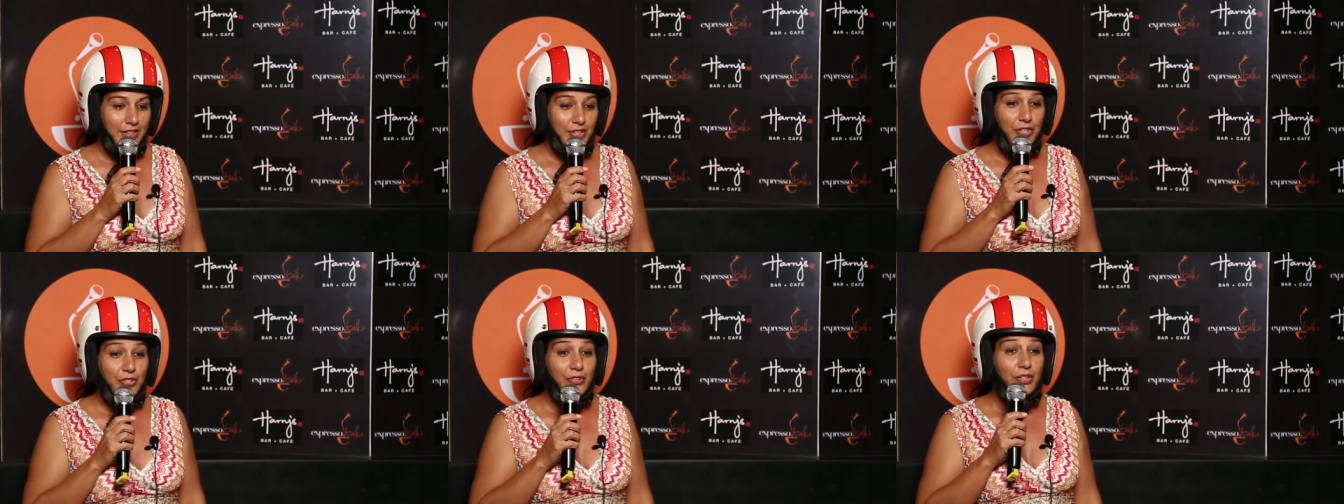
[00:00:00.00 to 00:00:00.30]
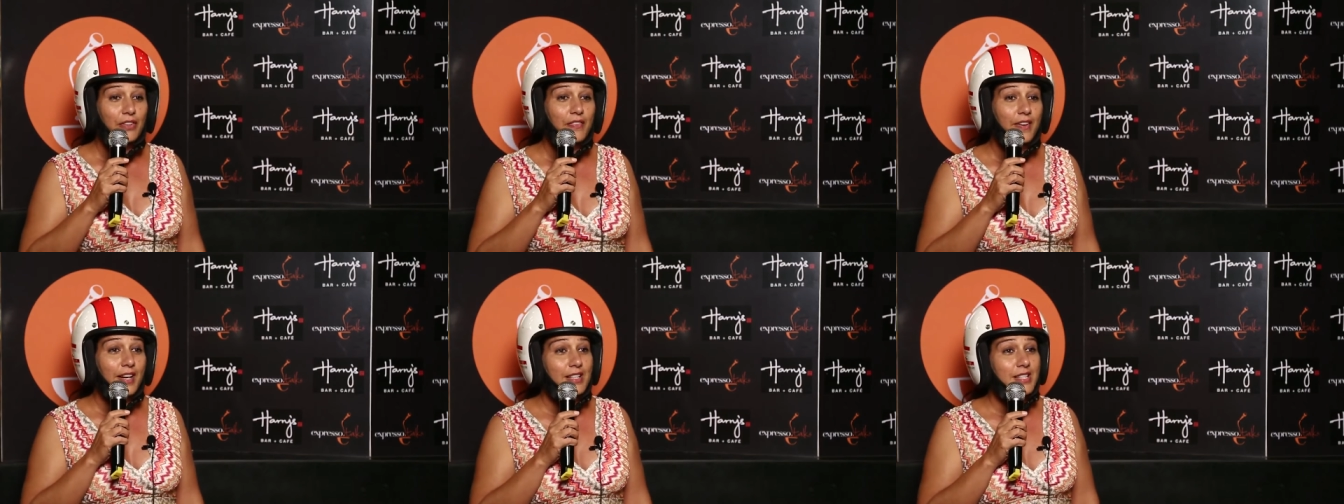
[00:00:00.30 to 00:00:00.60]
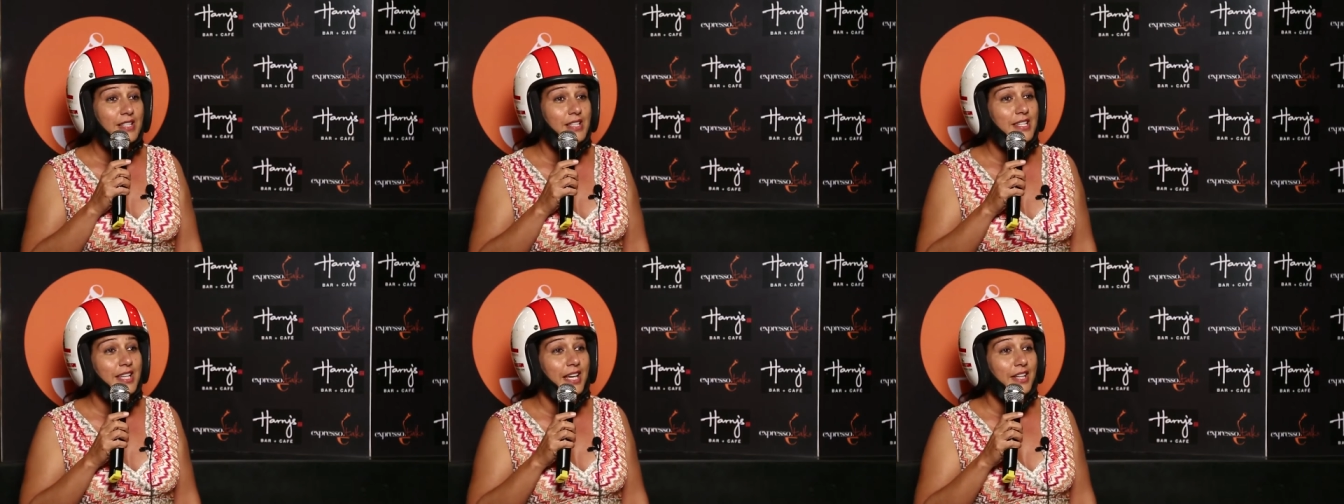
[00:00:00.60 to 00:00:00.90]
the three of
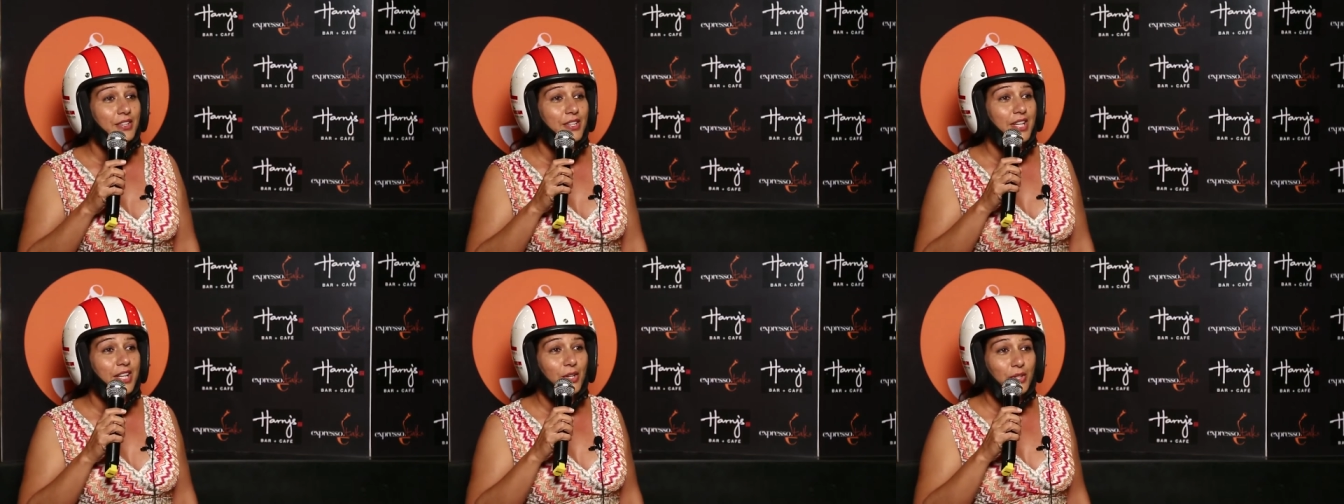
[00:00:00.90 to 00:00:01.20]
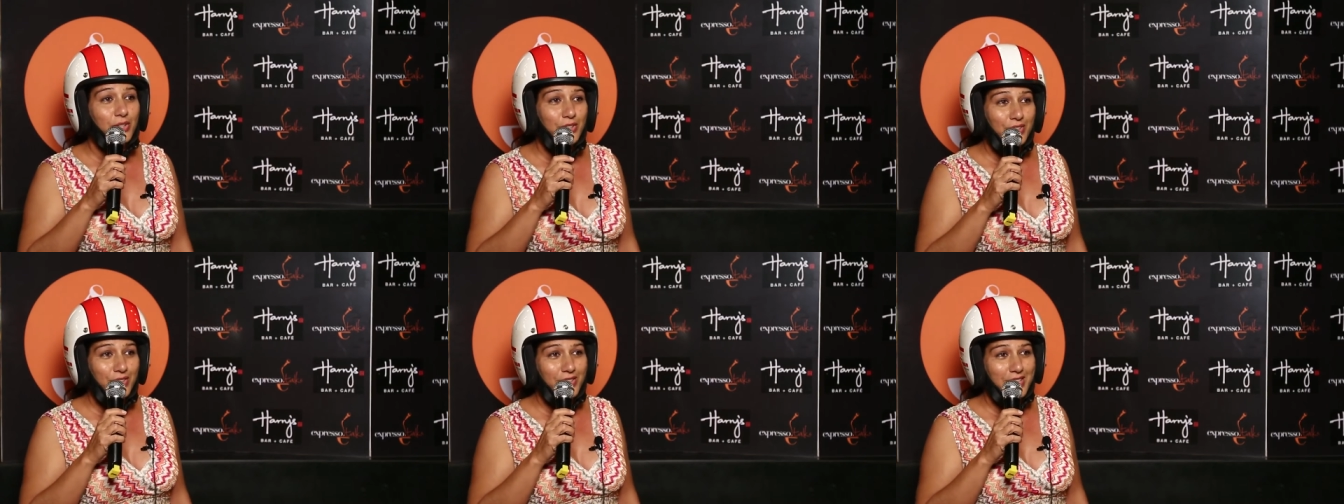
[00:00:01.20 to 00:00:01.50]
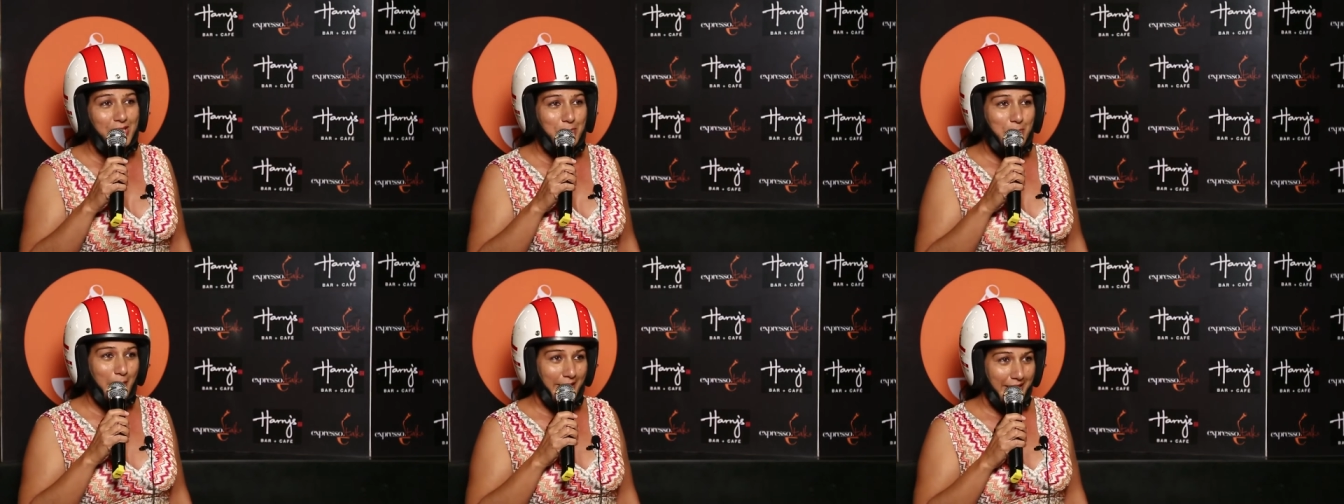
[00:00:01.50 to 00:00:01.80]
us decided to get onto
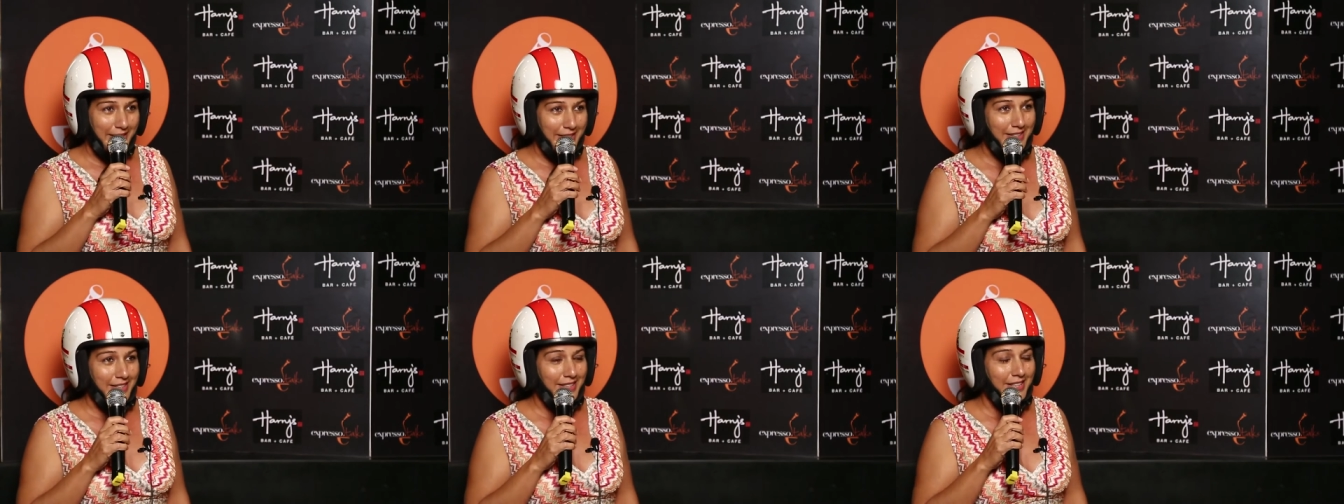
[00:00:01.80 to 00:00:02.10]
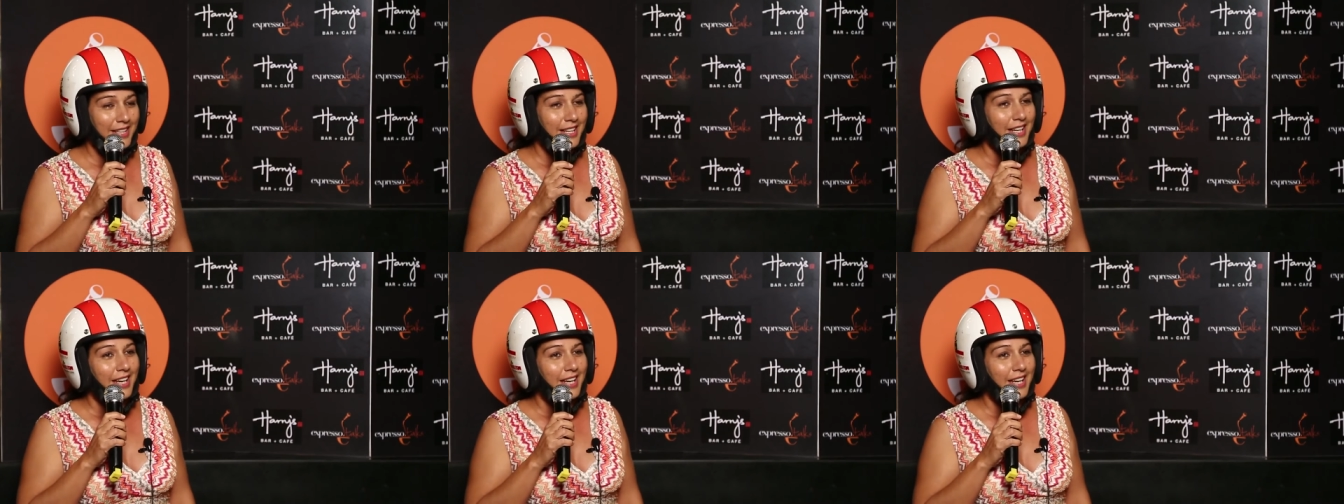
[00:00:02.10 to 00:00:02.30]
this bike.